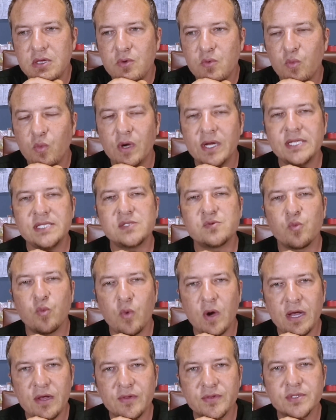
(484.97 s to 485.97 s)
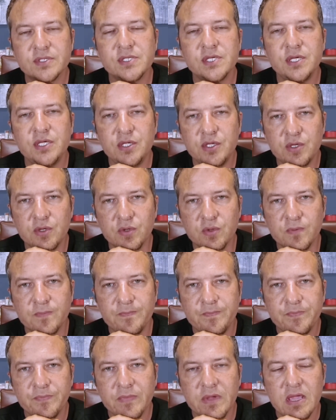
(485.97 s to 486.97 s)
What is wealth to you?
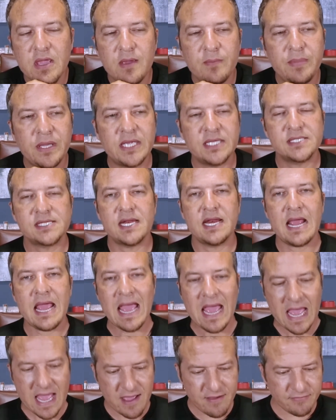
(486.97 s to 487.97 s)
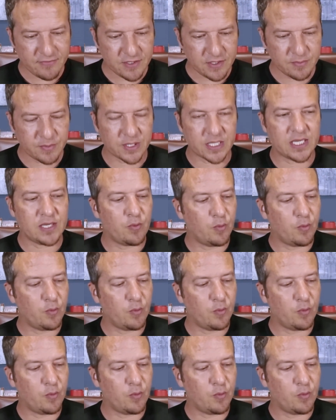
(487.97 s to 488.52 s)
Because inevitably,